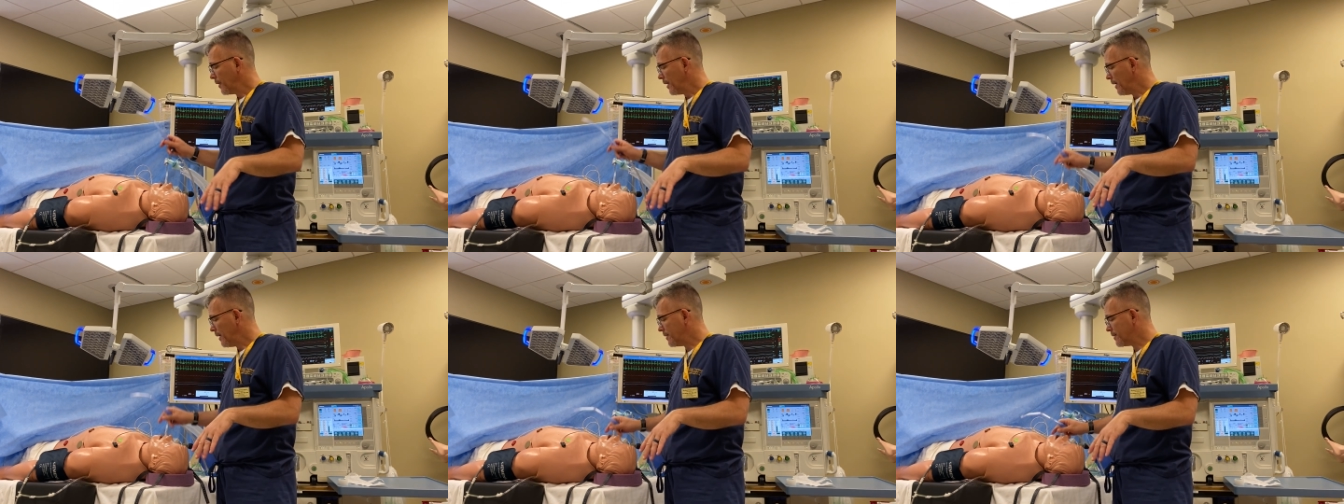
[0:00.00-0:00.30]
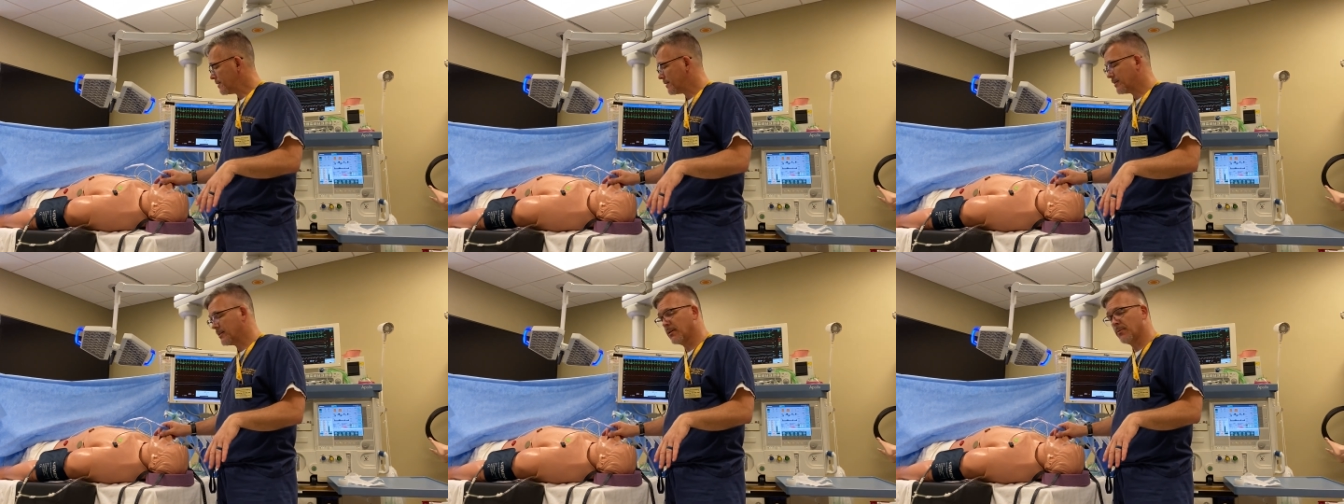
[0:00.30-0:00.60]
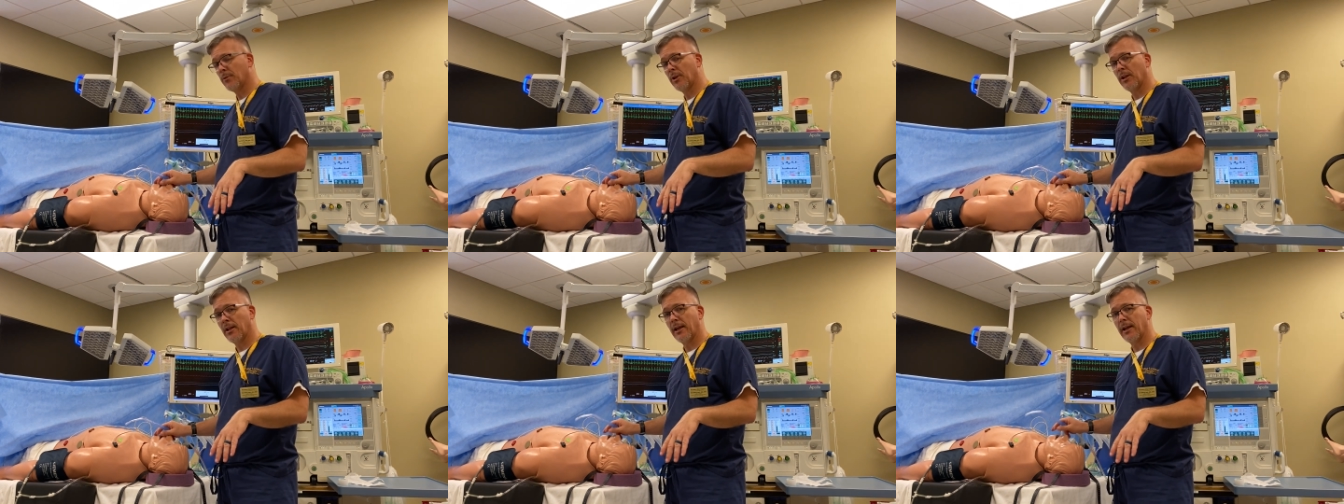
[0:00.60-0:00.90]
It's
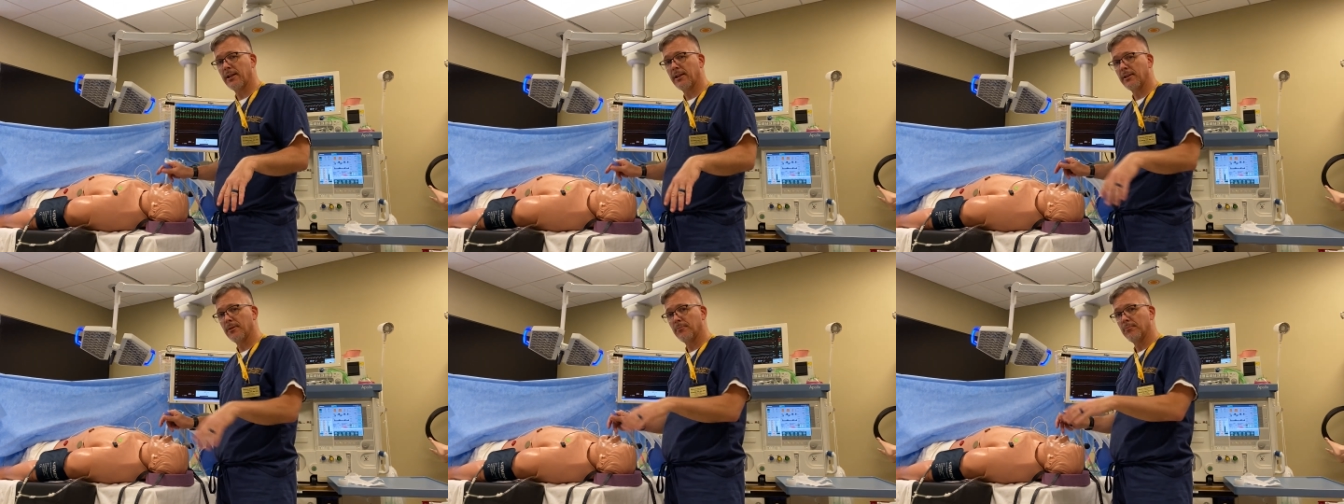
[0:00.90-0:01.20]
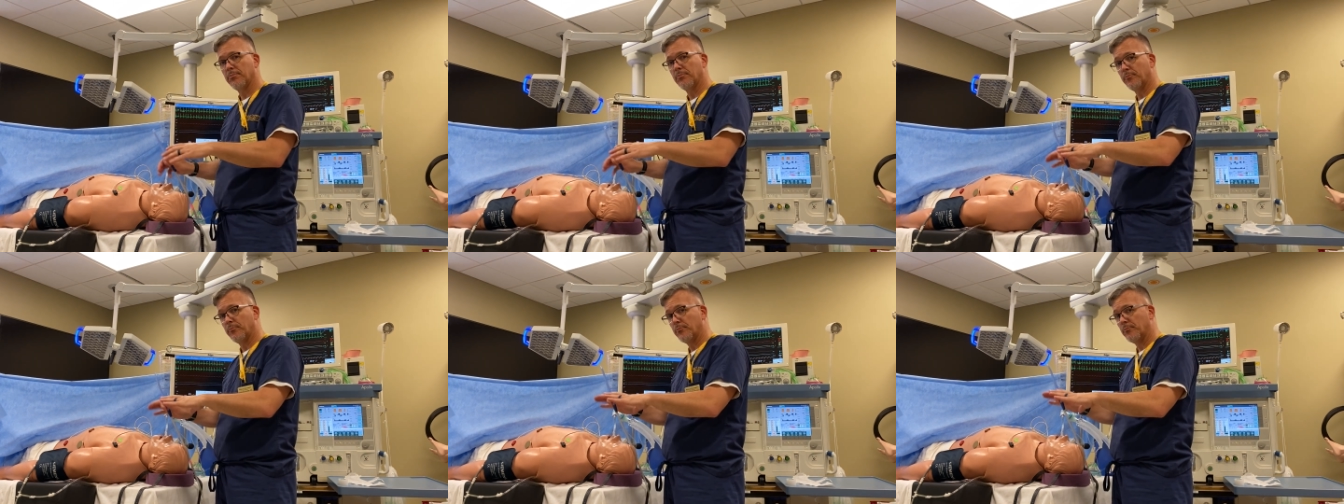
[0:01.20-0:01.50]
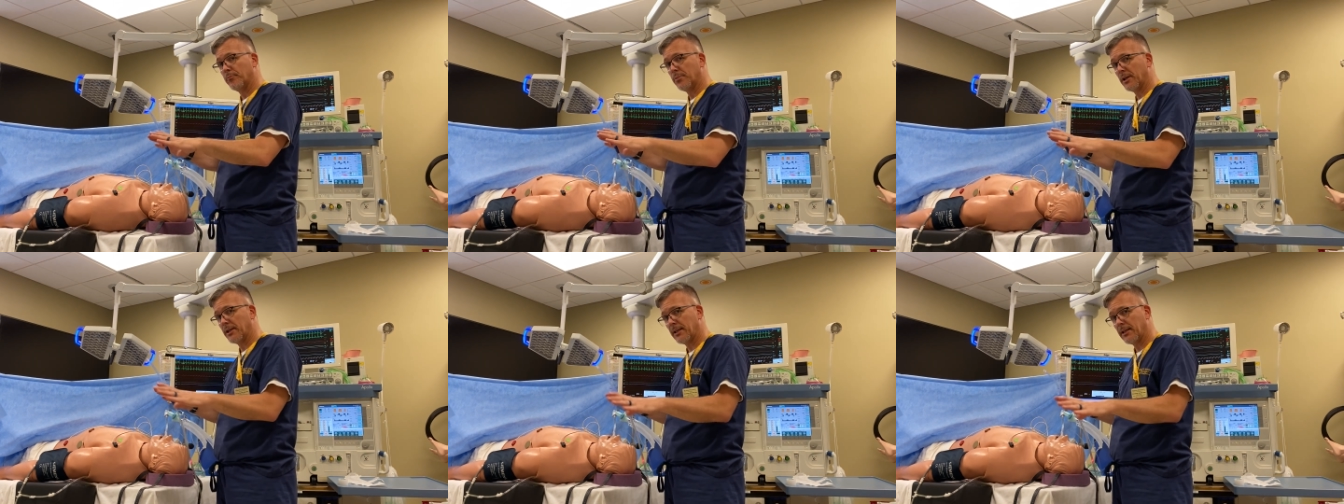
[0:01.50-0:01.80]
stimulating,
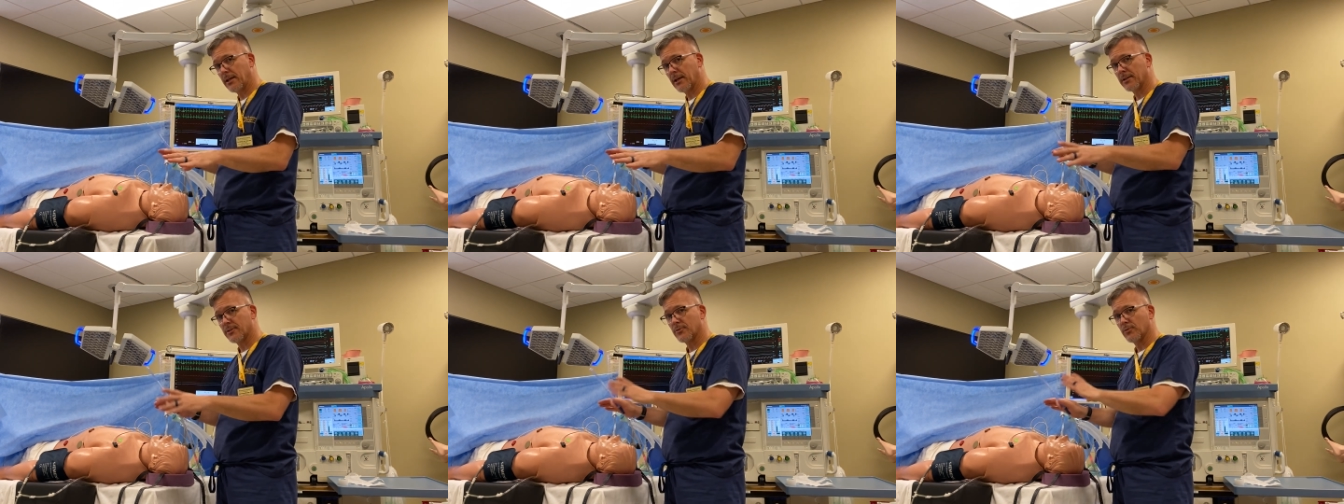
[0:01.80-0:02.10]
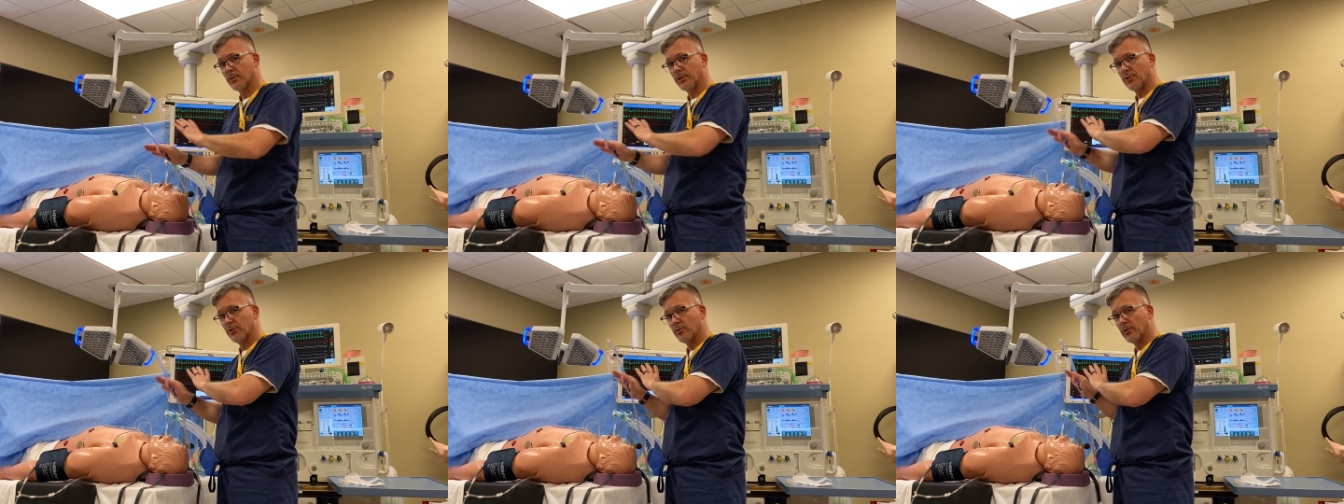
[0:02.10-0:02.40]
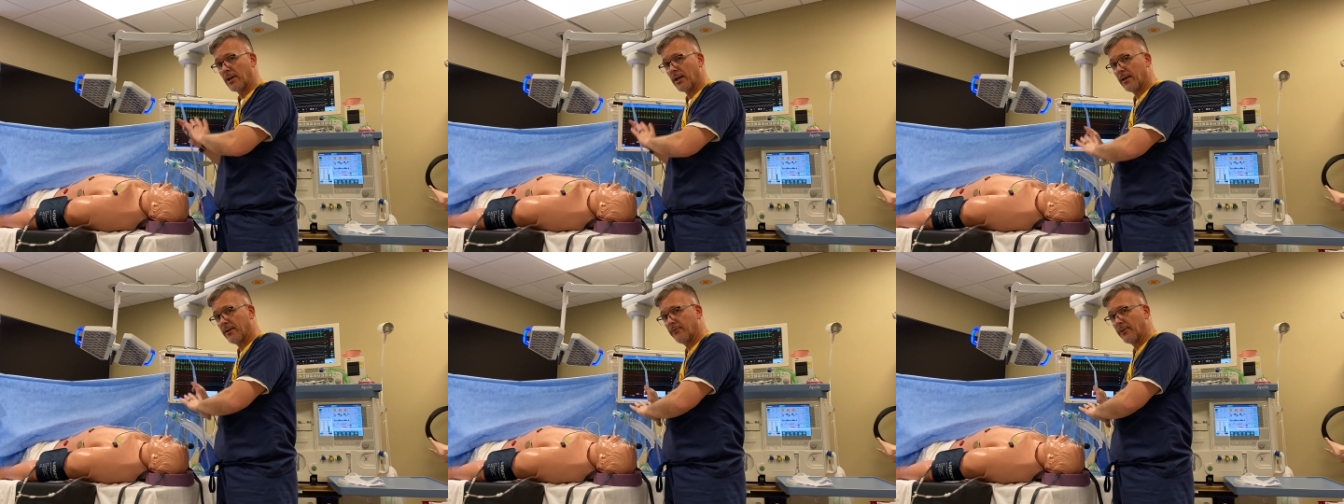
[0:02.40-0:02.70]
but yes, we do
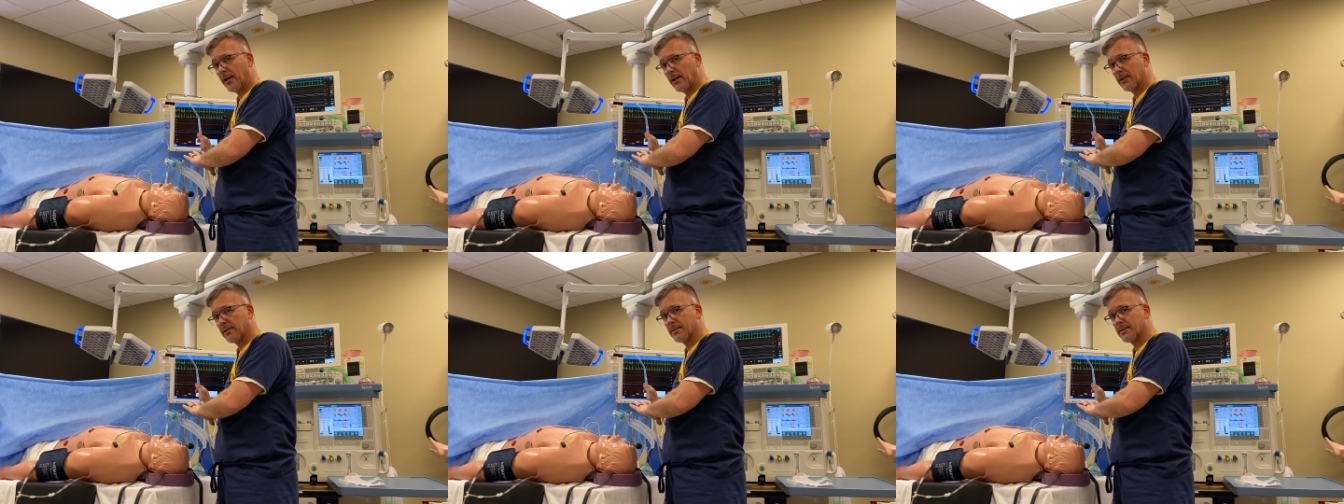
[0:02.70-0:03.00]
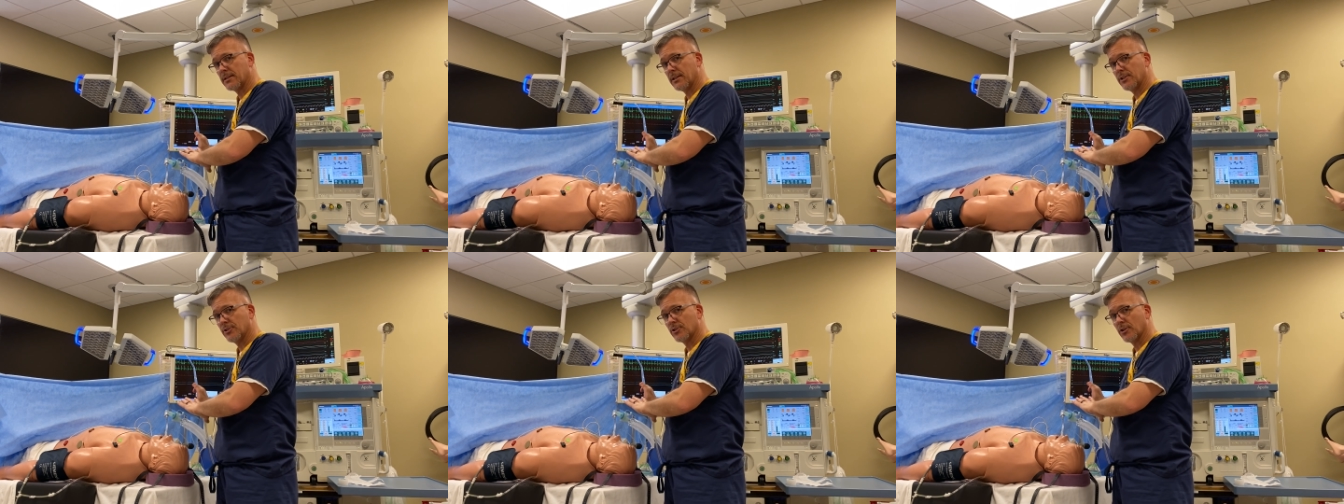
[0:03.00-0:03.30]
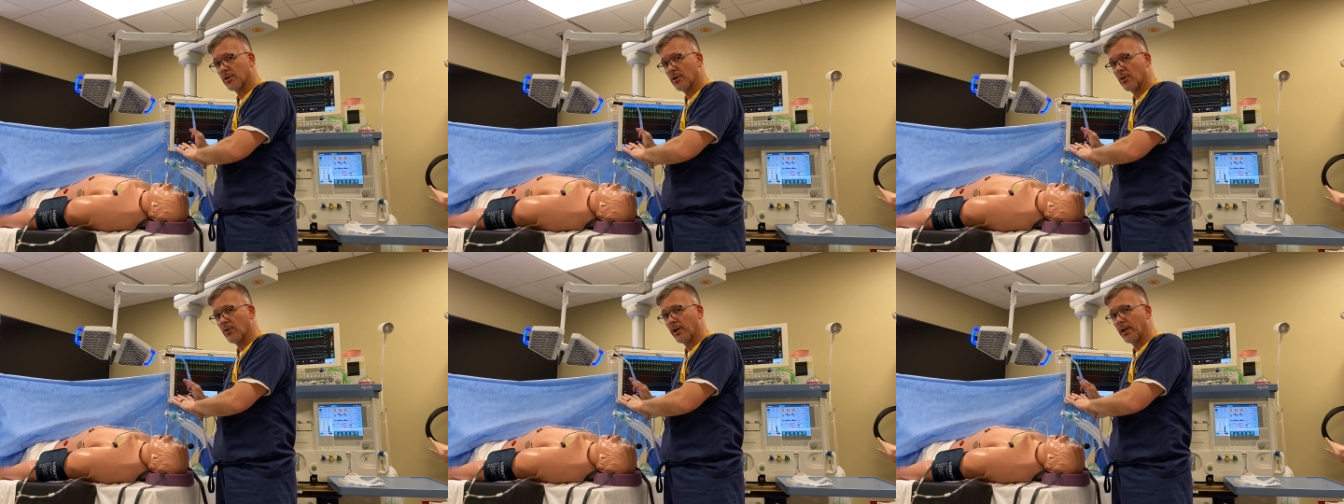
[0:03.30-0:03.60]
have anesthesia
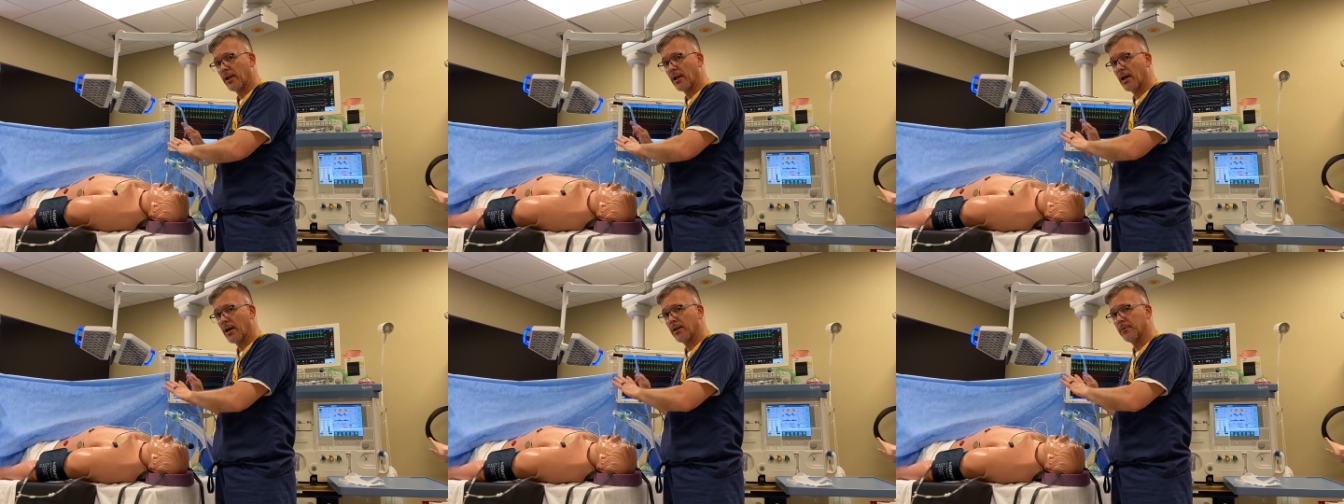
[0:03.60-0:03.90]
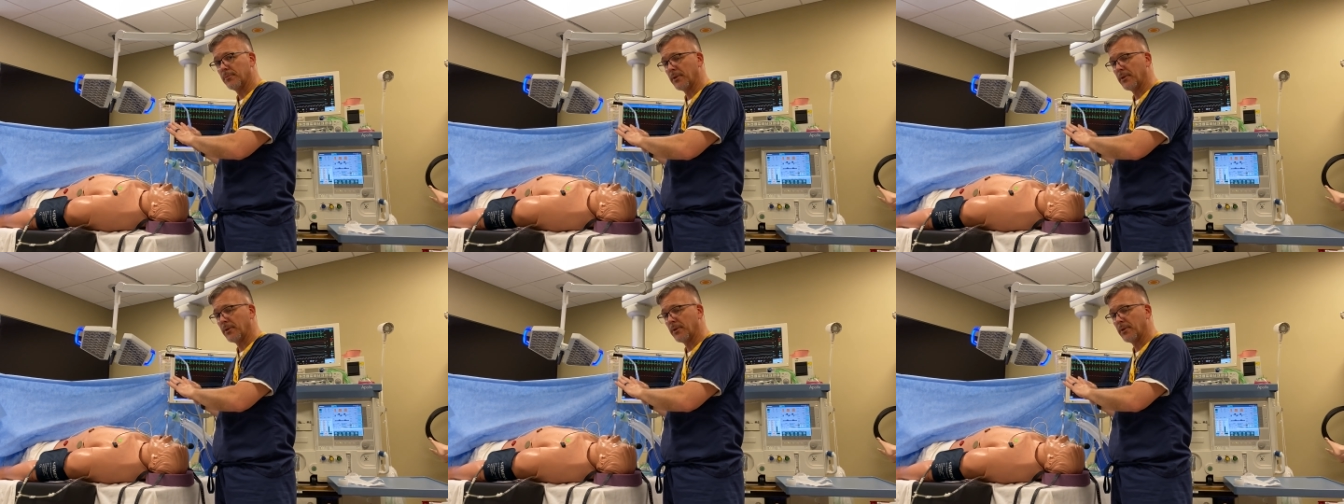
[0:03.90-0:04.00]
going on,